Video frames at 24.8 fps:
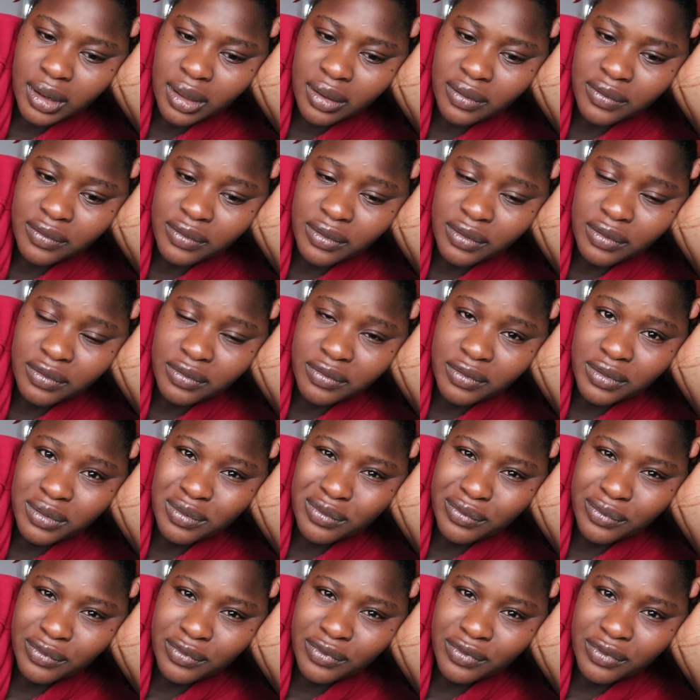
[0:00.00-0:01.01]
I feel
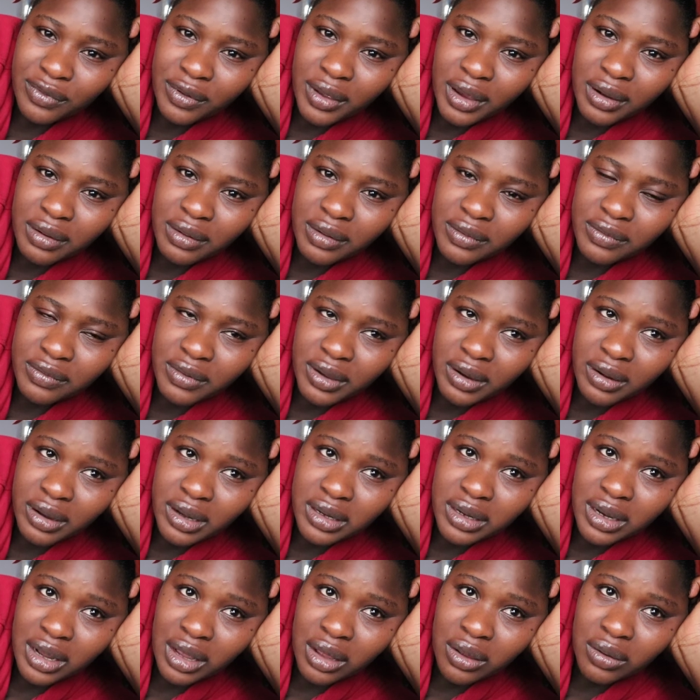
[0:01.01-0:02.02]
very,
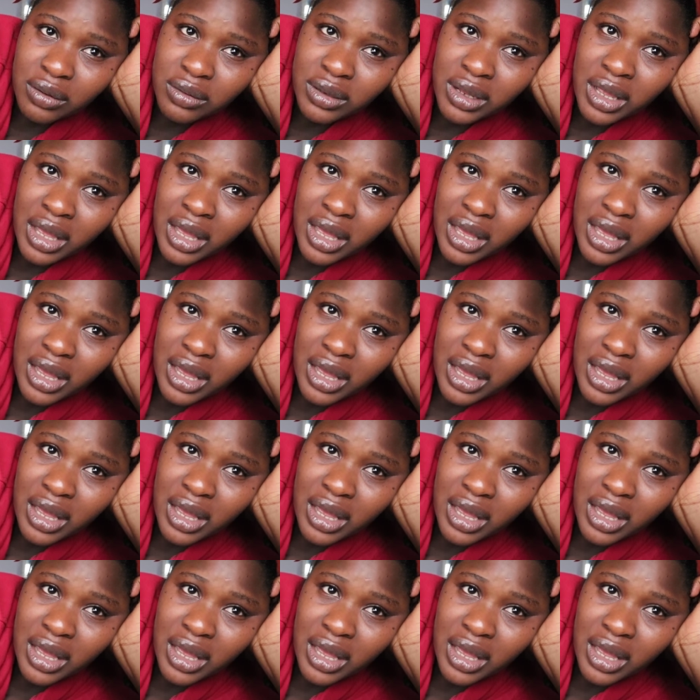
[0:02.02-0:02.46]
very down.